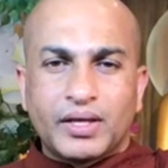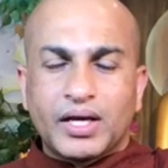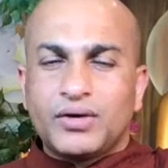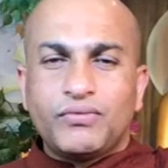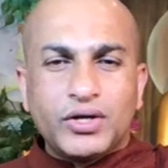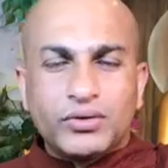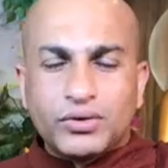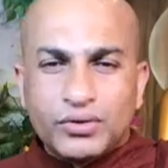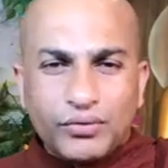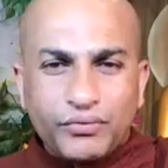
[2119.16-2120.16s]
and we
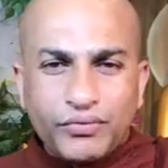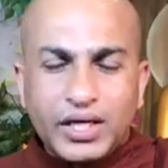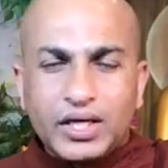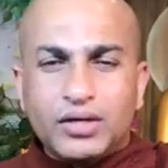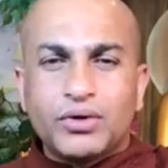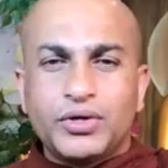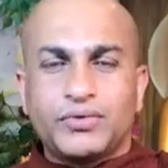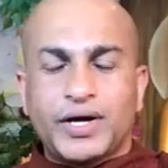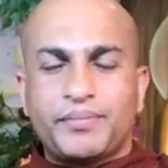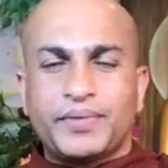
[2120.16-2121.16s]
don't know when it's going
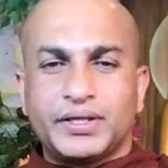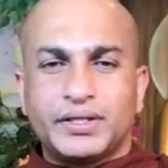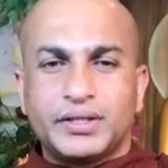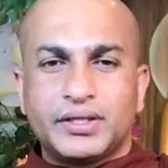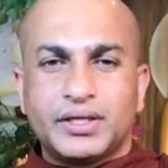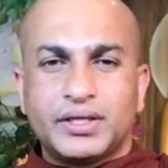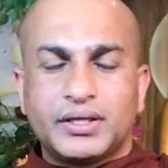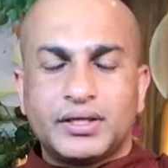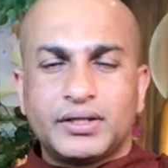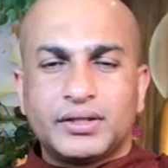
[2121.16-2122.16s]
to happen
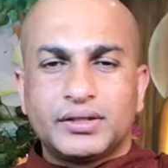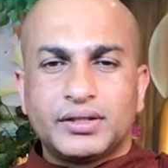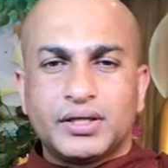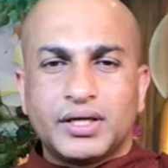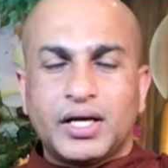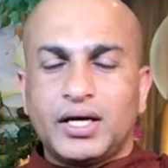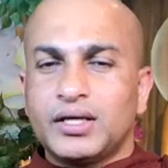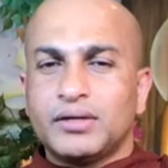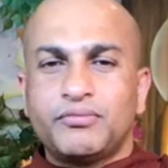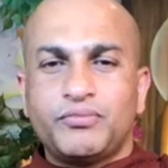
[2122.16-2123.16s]
and
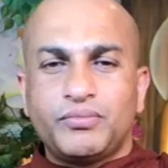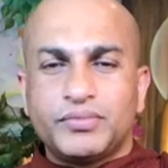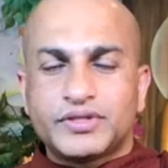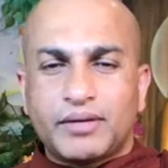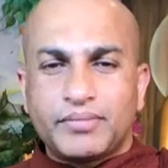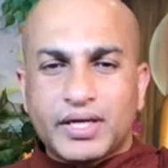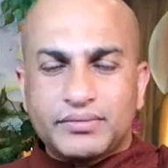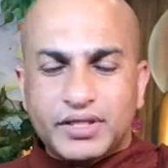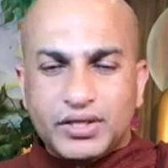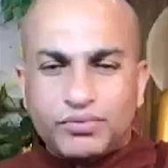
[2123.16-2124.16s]
uh,
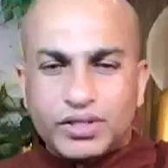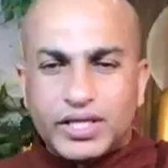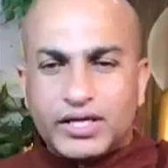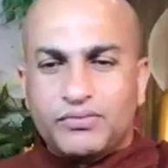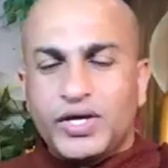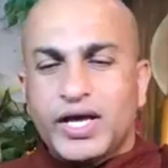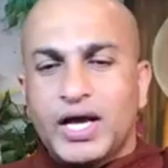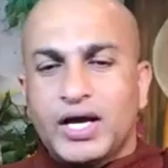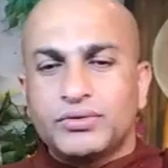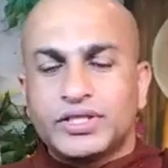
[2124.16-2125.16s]
sometimes even that we
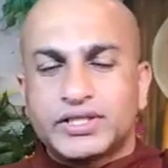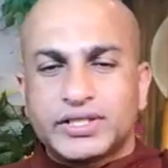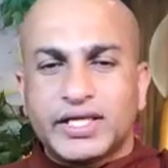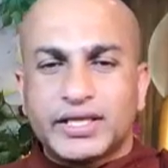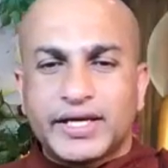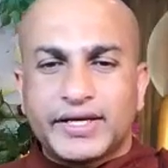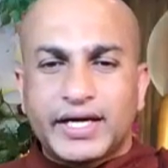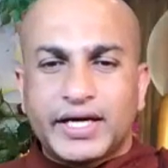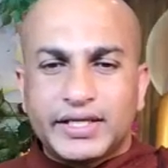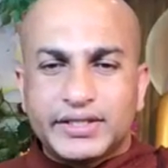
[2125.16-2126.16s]
have the strength and
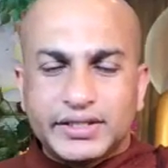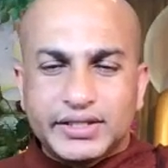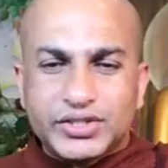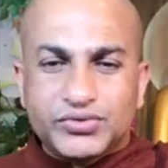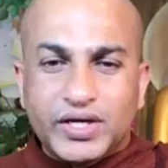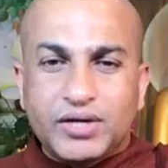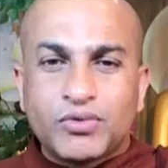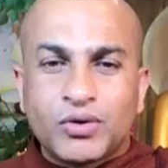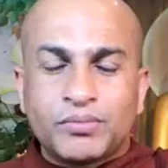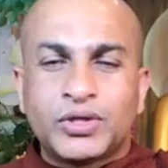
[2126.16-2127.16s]
courage in this very
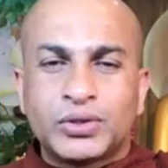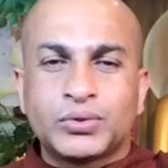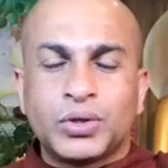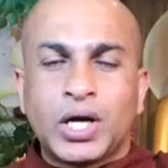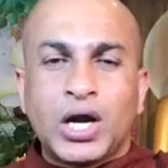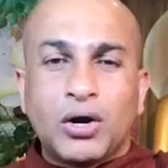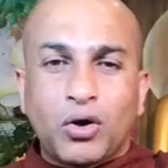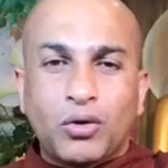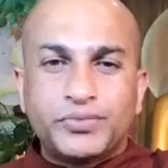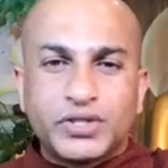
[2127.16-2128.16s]
moment to
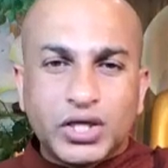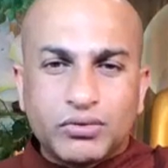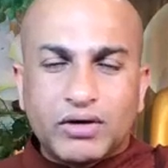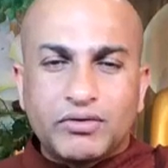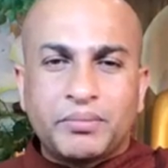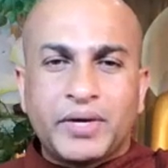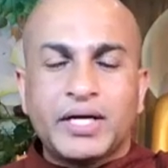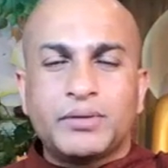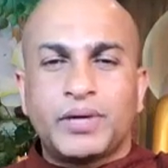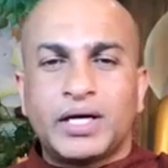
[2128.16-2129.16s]
observe our
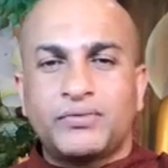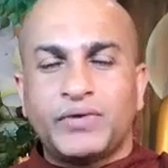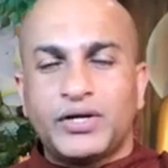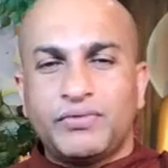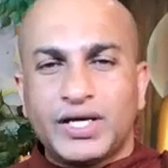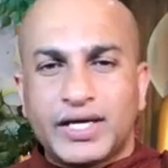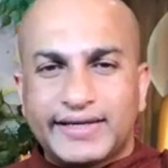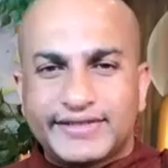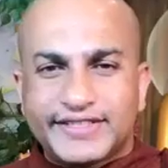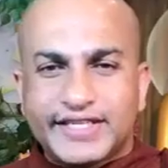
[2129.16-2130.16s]
mind but when we
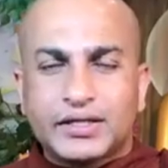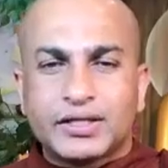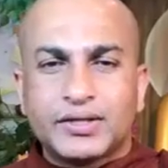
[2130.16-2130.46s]
get sick